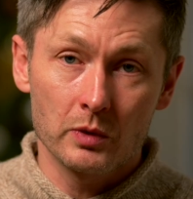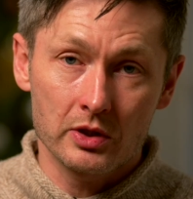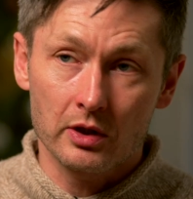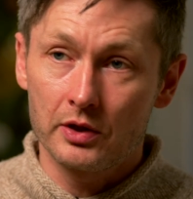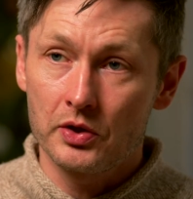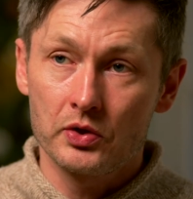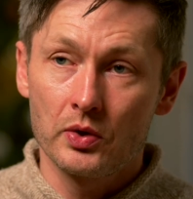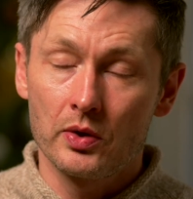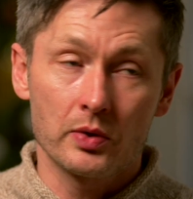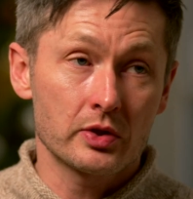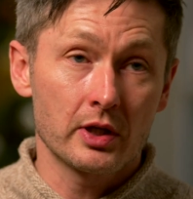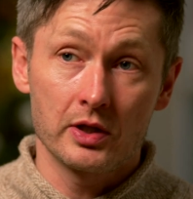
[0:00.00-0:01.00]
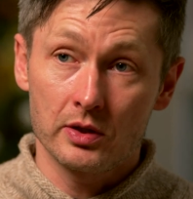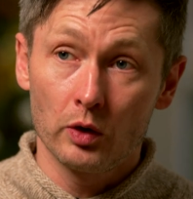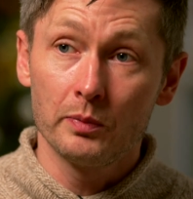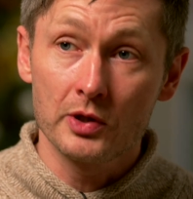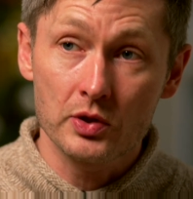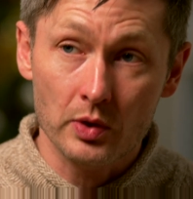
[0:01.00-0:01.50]
started to do those things.
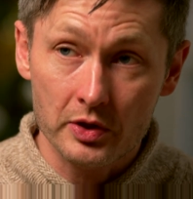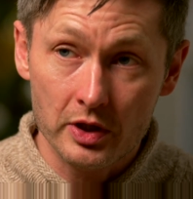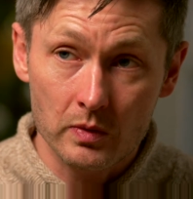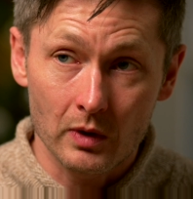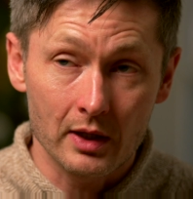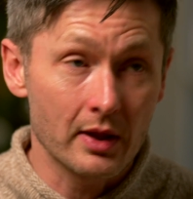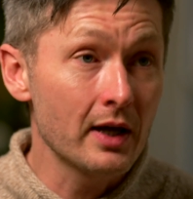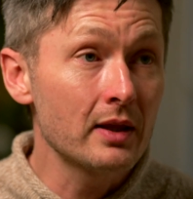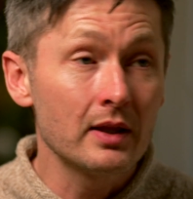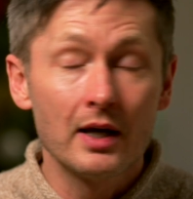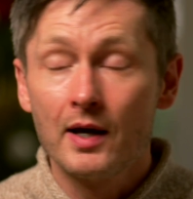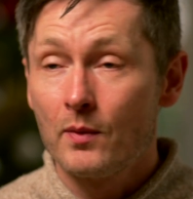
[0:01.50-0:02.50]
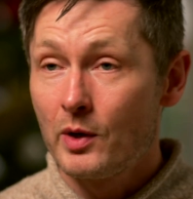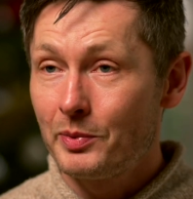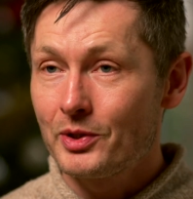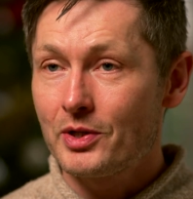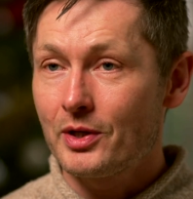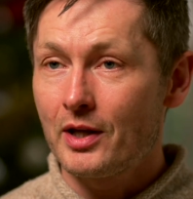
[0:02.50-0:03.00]
Open source is one. Then we
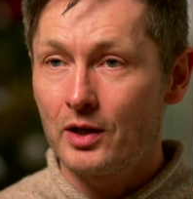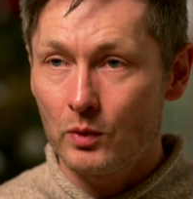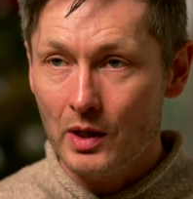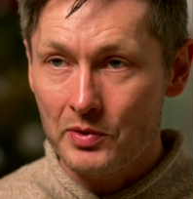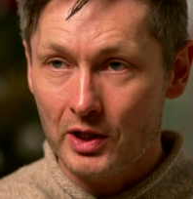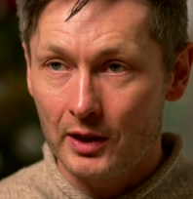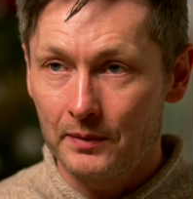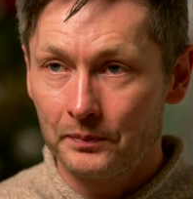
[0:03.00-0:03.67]
put together a website.